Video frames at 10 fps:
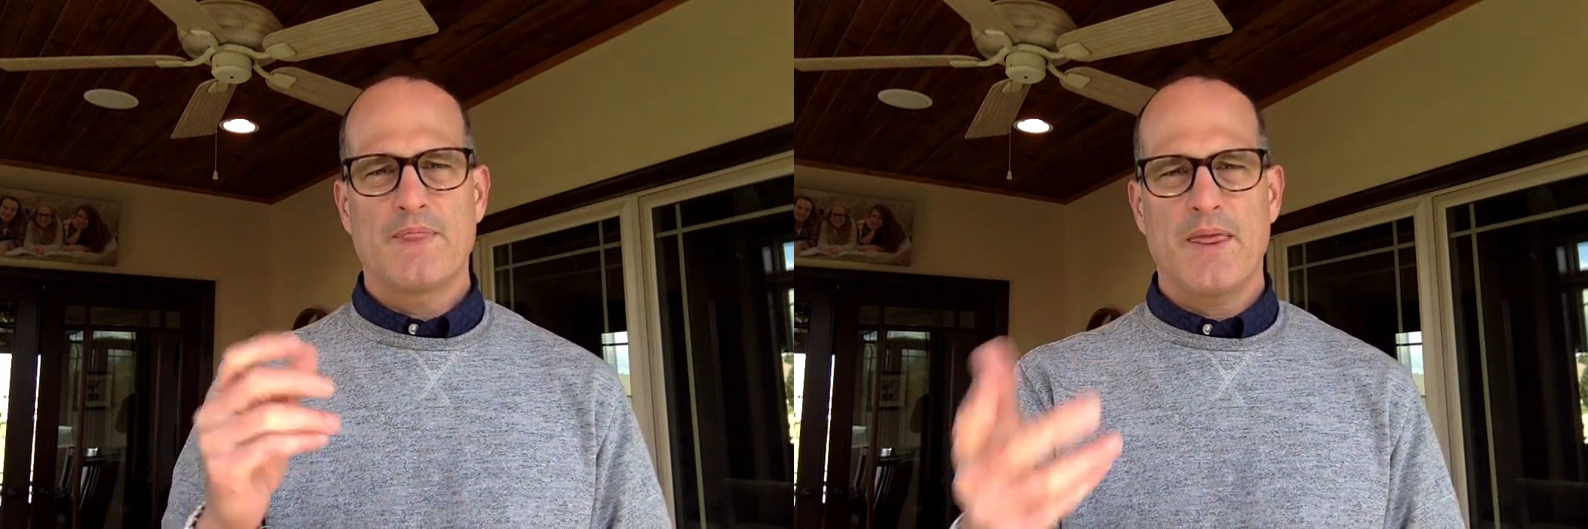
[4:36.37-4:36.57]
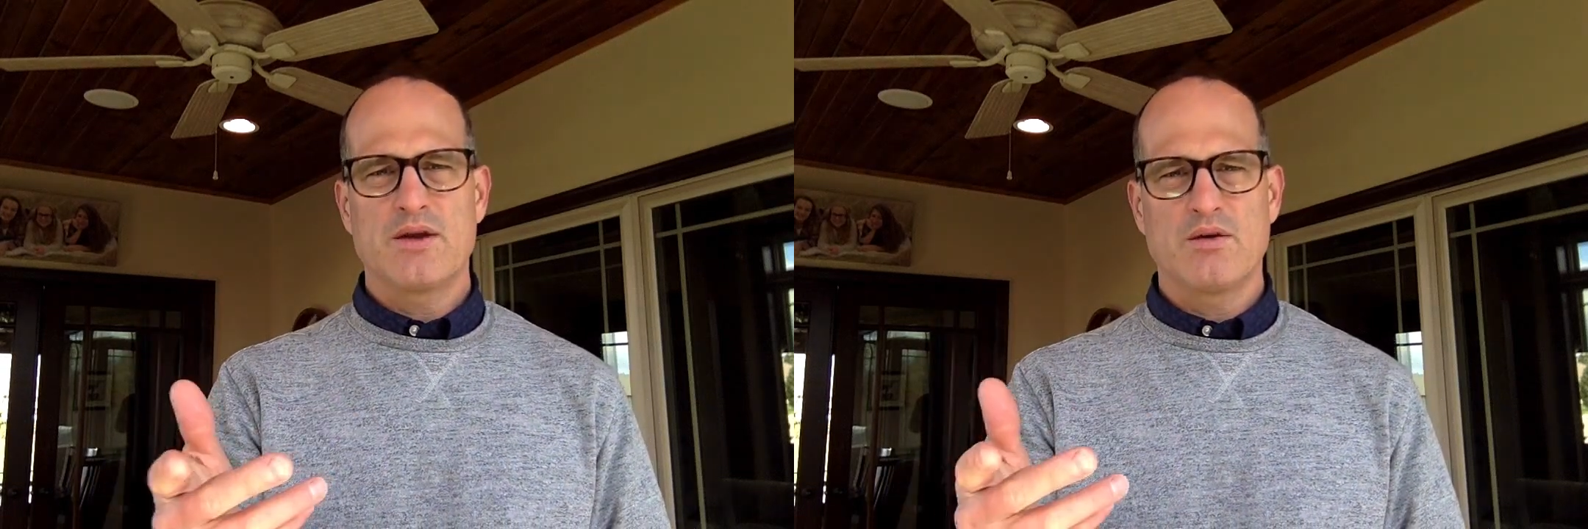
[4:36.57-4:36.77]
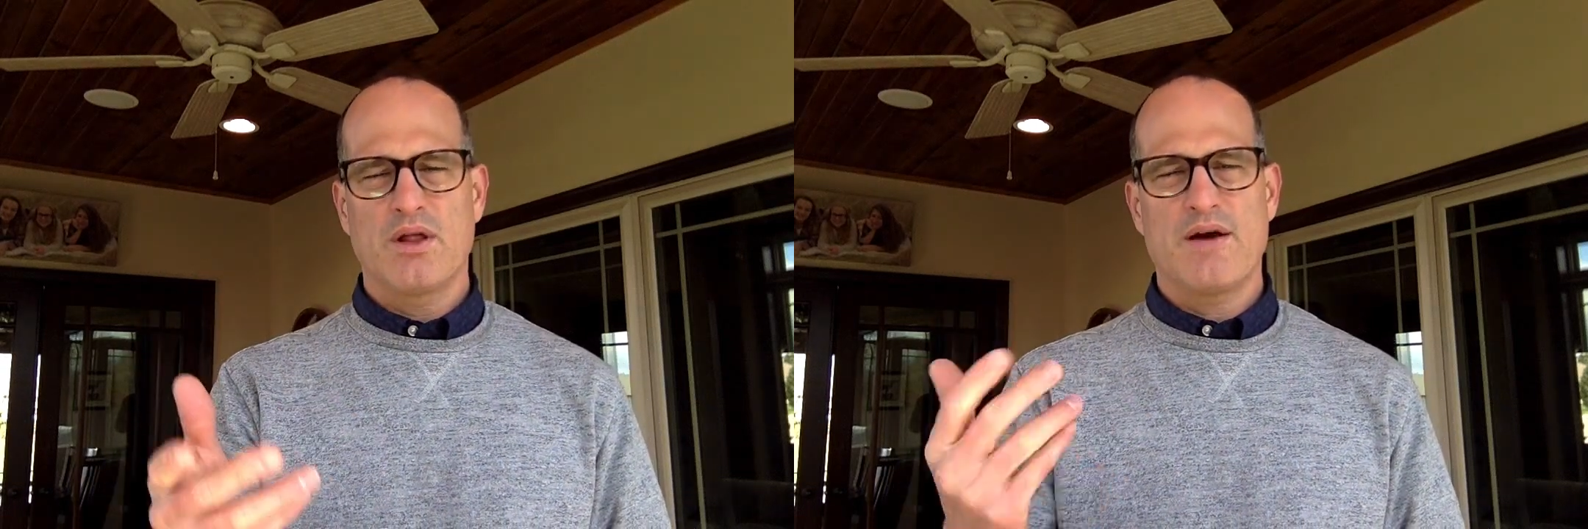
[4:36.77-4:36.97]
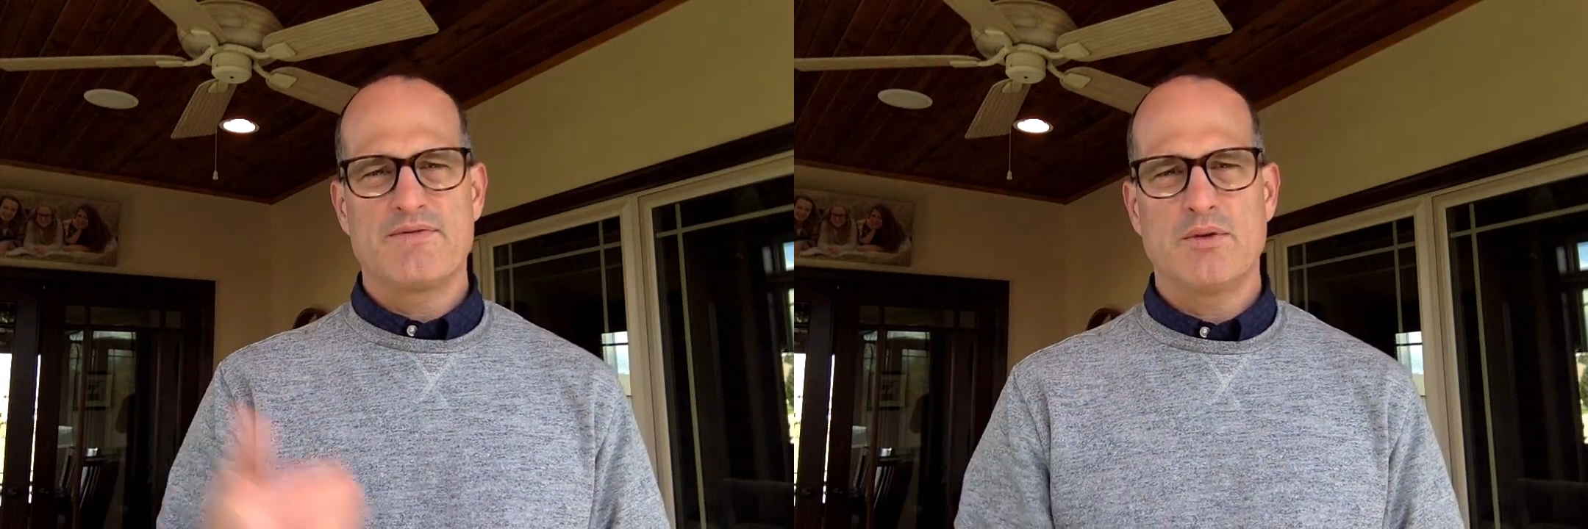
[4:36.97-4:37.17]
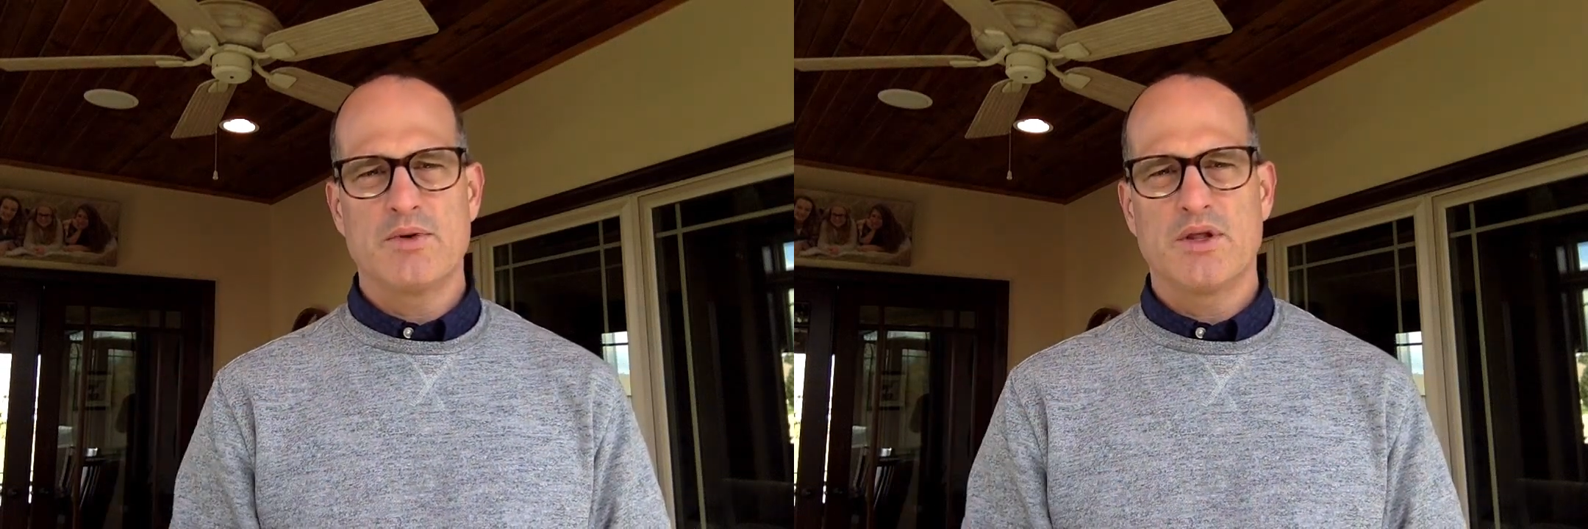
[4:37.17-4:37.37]
and you'll have
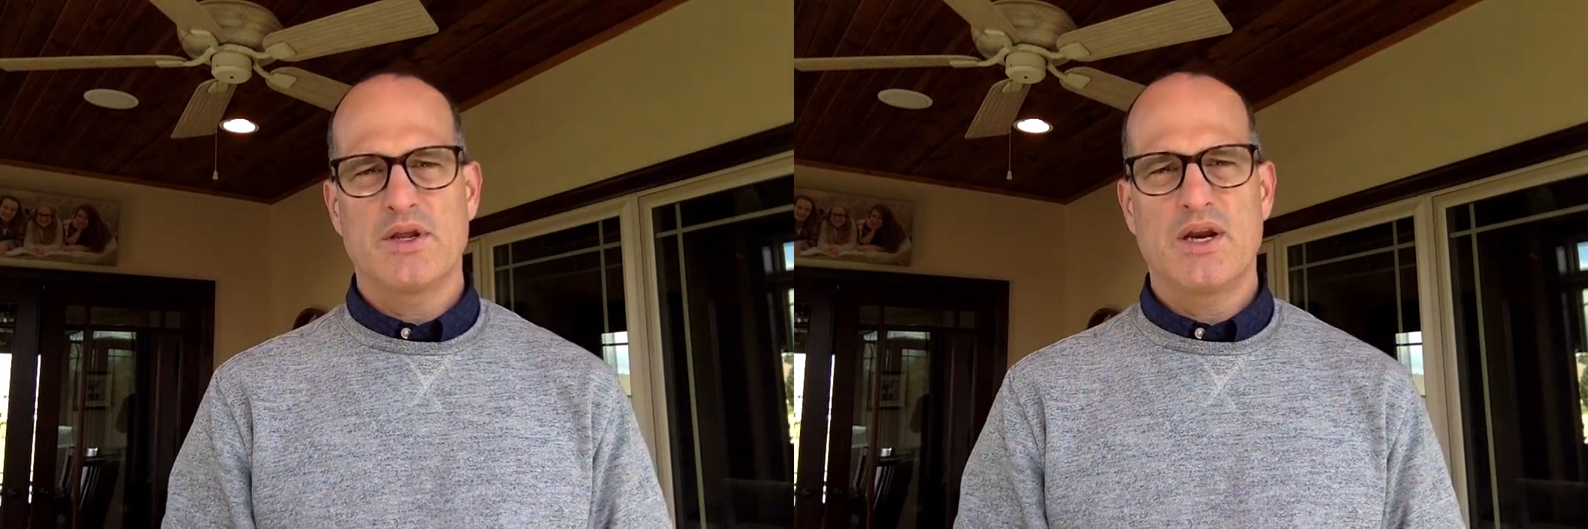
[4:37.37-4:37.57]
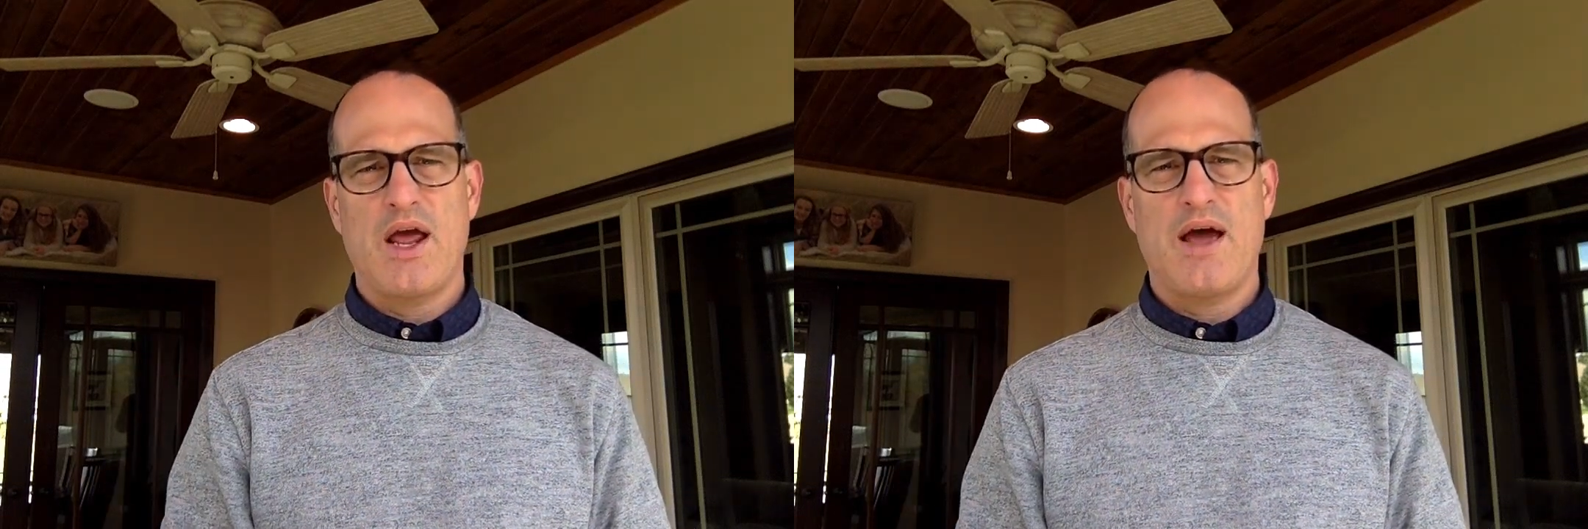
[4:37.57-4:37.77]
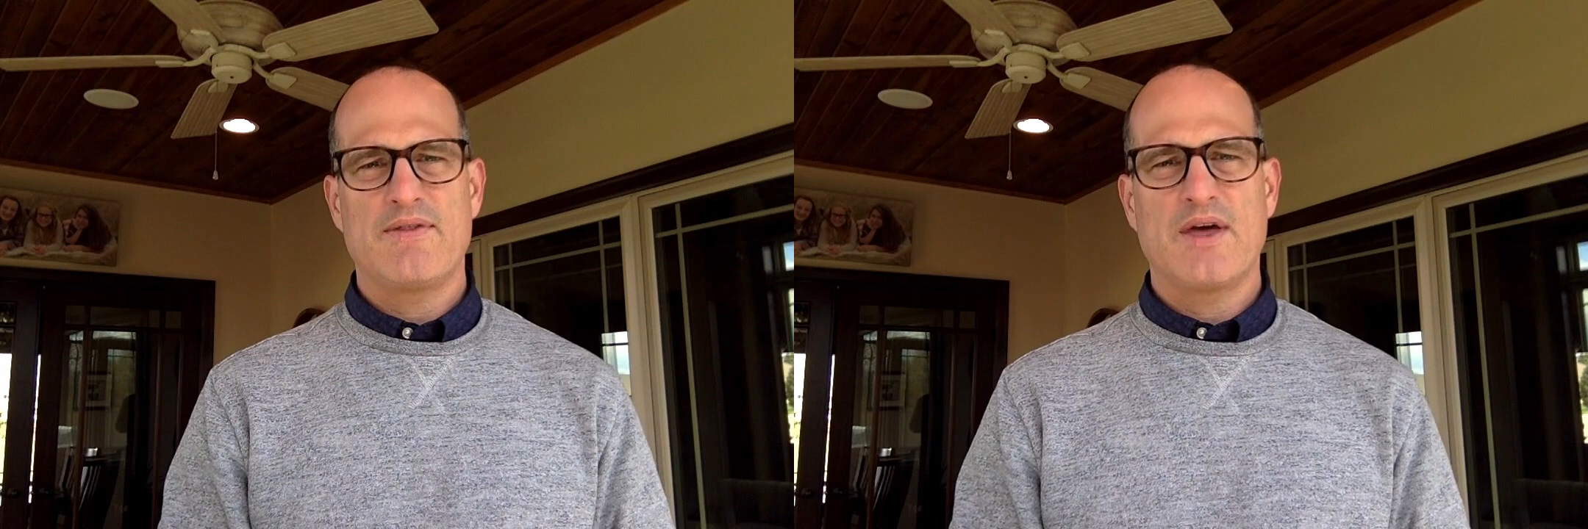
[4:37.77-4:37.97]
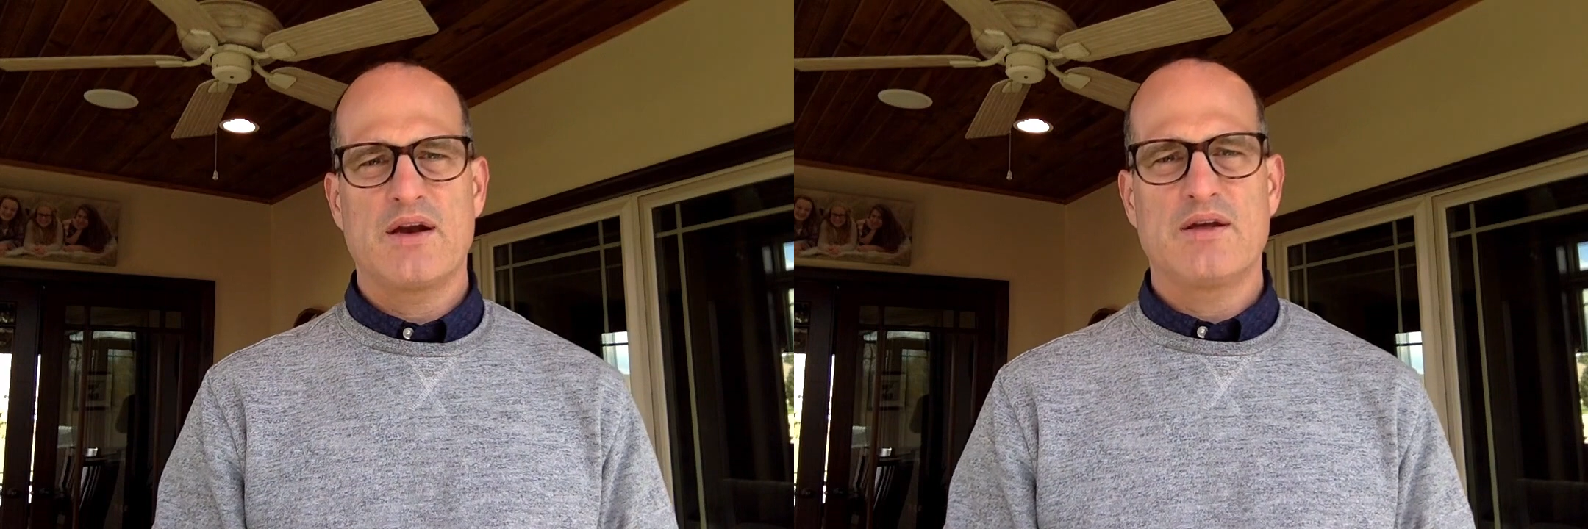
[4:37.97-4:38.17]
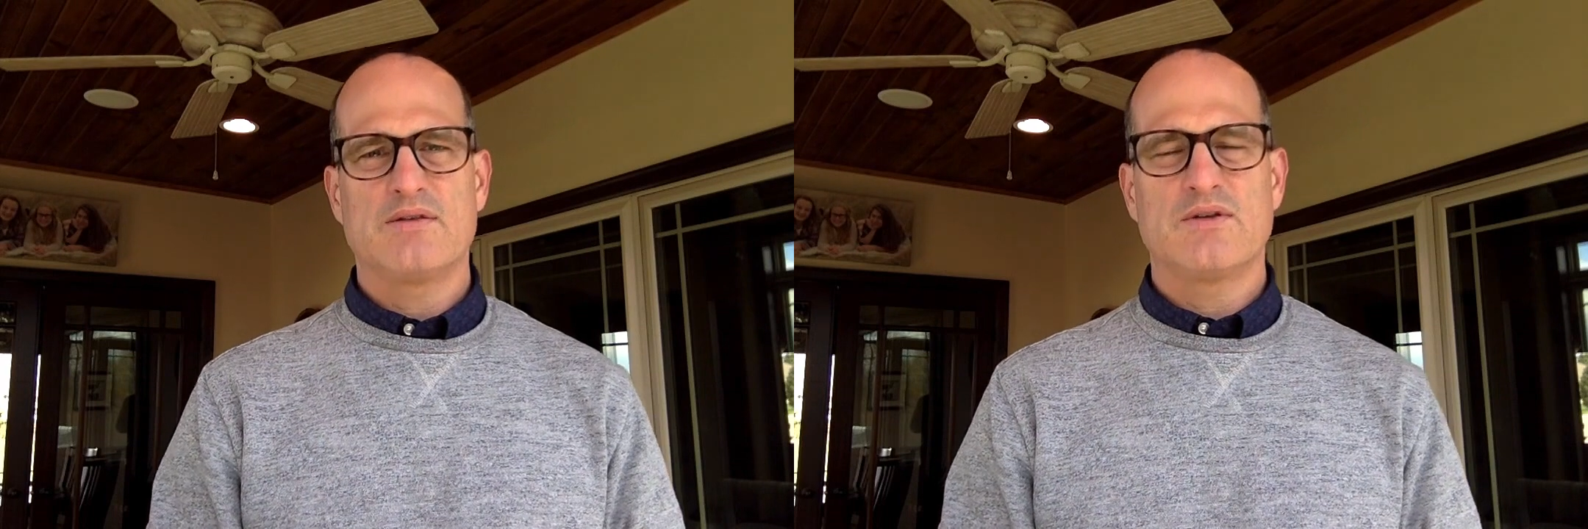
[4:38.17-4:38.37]
the ability to add that
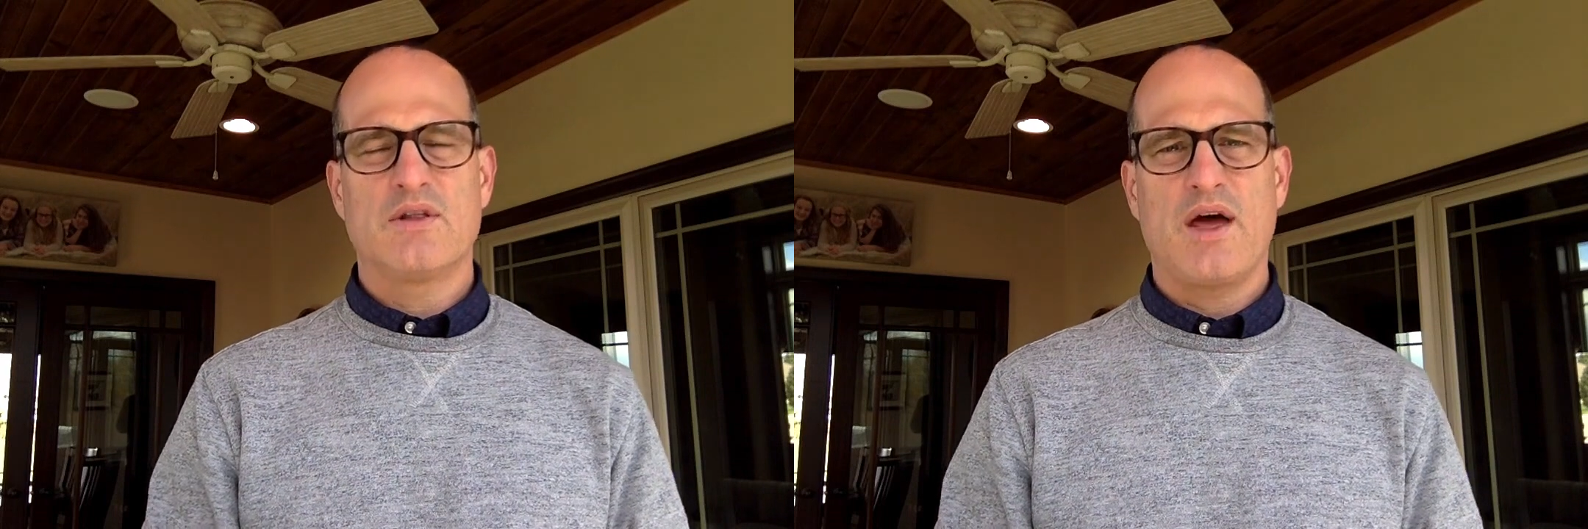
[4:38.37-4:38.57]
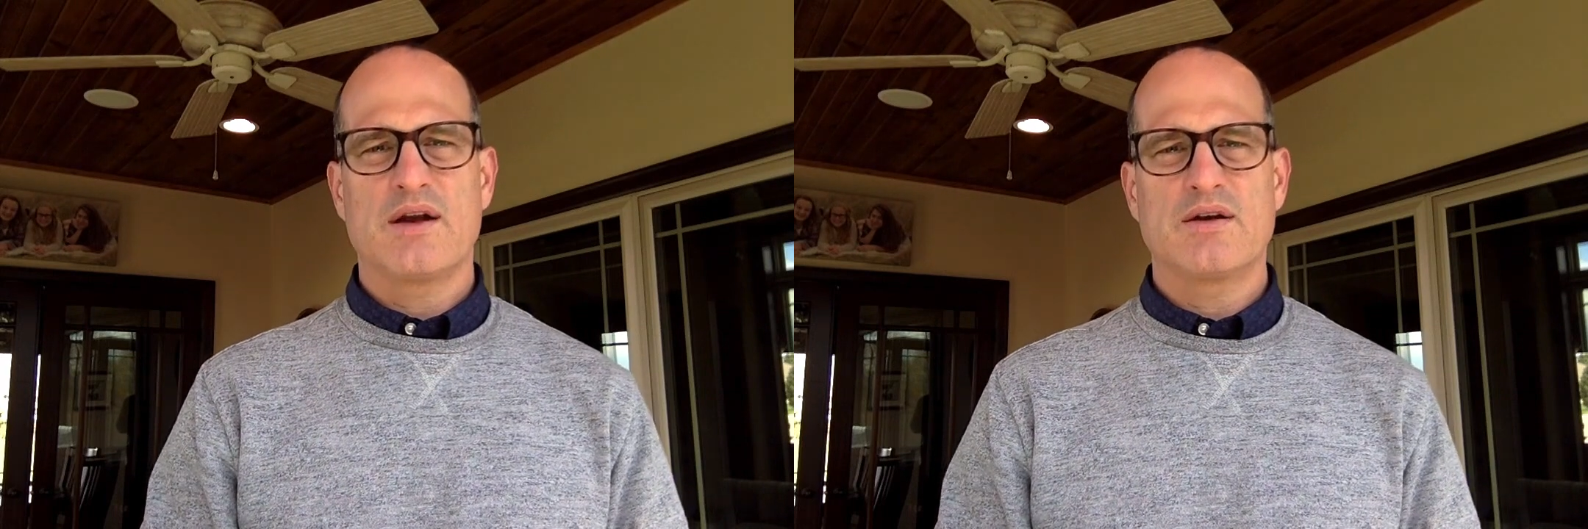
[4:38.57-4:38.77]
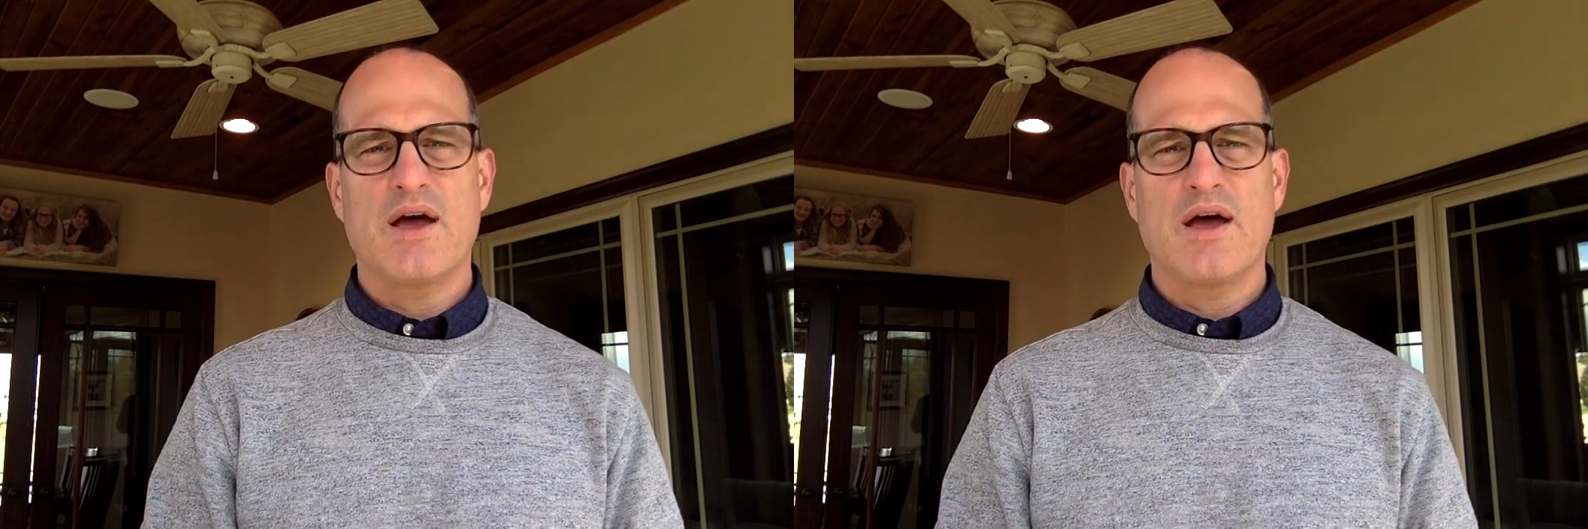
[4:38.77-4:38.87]
into that